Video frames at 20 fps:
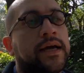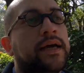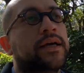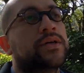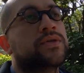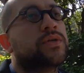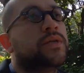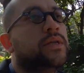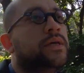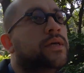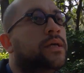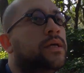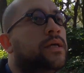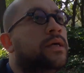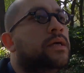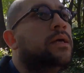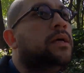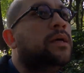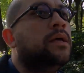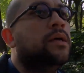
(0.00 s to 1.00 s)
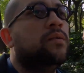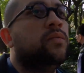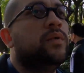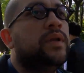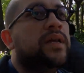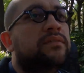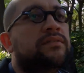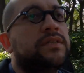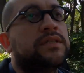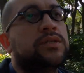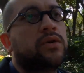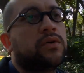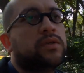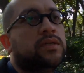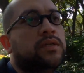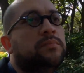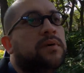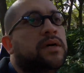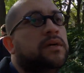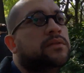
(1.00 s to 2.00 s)
Actually, we never
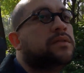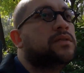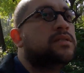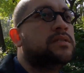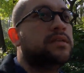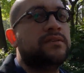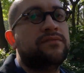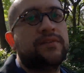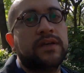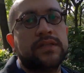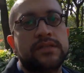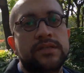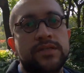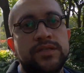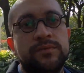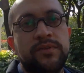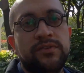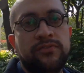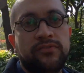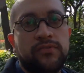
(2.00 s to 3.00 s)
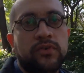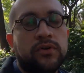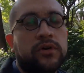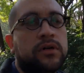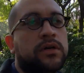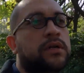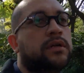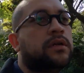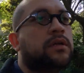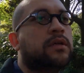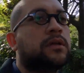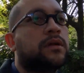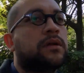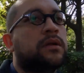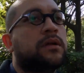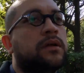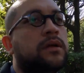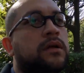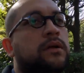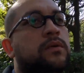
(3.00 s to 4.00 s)
talked about this advantage before
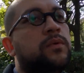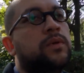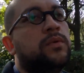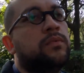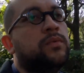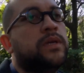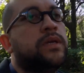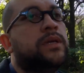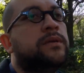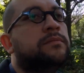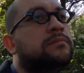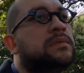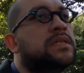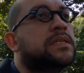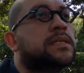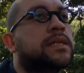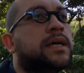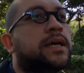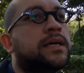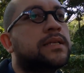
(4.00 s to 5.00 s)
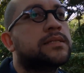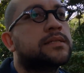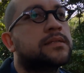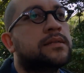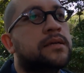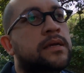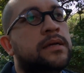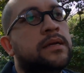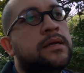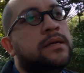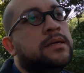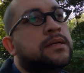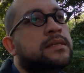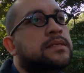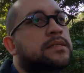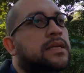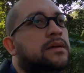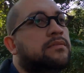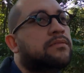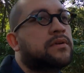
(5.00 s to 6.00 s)
when we discussed
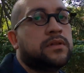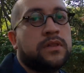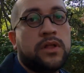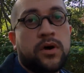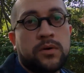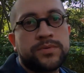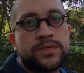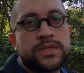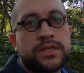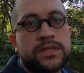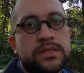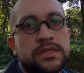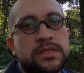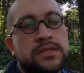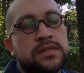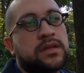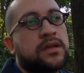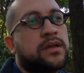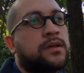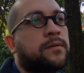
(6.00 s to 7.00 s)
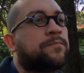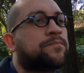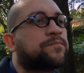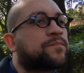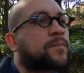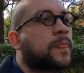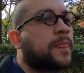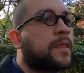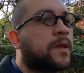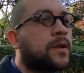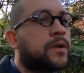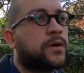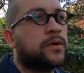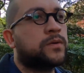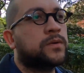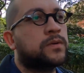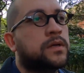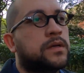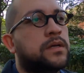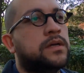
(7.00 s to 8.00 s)
several options,
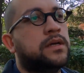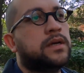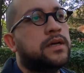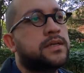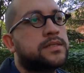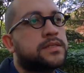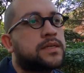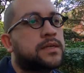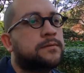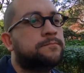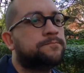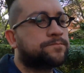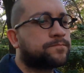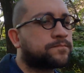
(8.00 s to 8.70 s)
as a